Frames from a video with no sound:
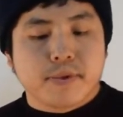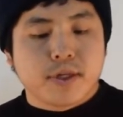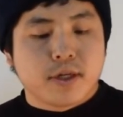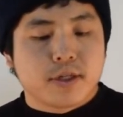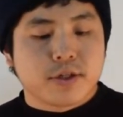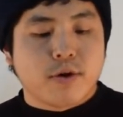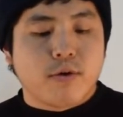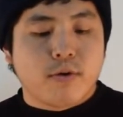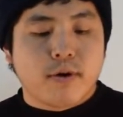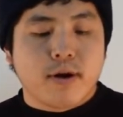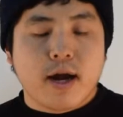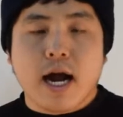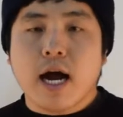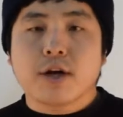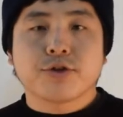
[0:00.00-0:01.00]
So
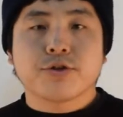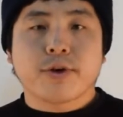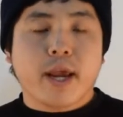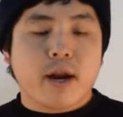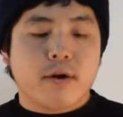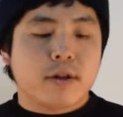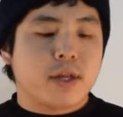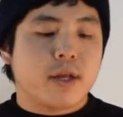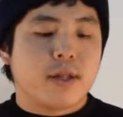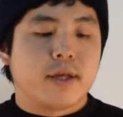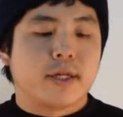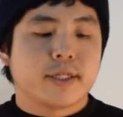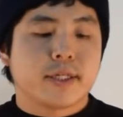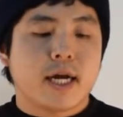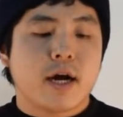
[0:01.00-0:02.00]
how do you guarantee
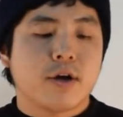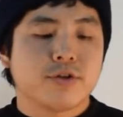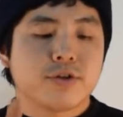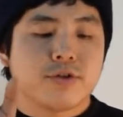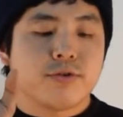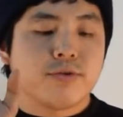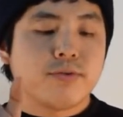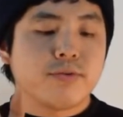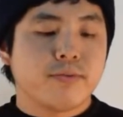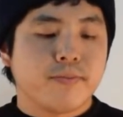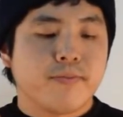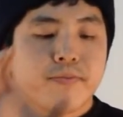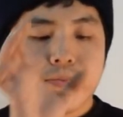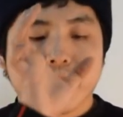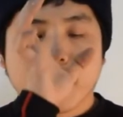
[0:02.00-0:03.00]
this? How do you
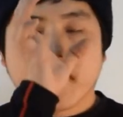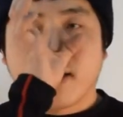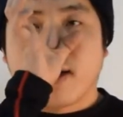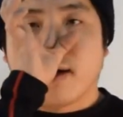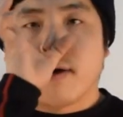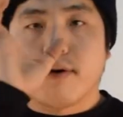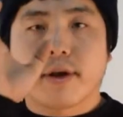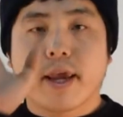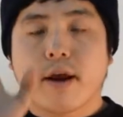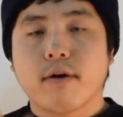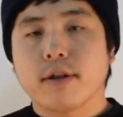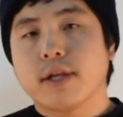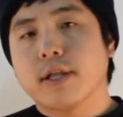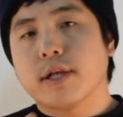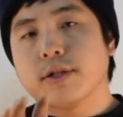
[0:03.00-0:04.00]

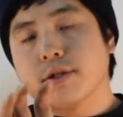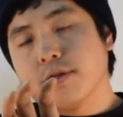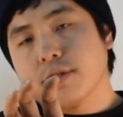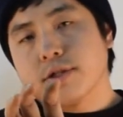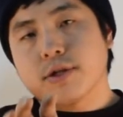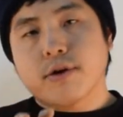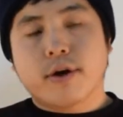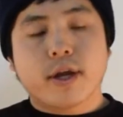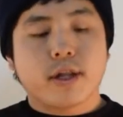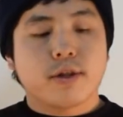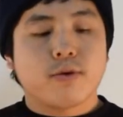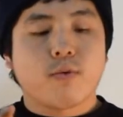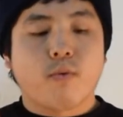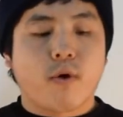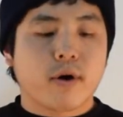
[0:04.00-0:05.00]
guarantee that the circuit
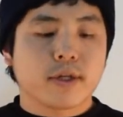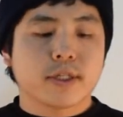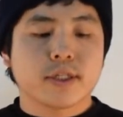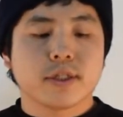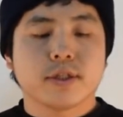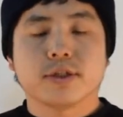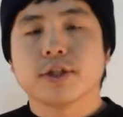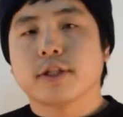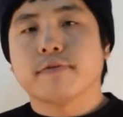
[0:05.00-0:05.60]
works just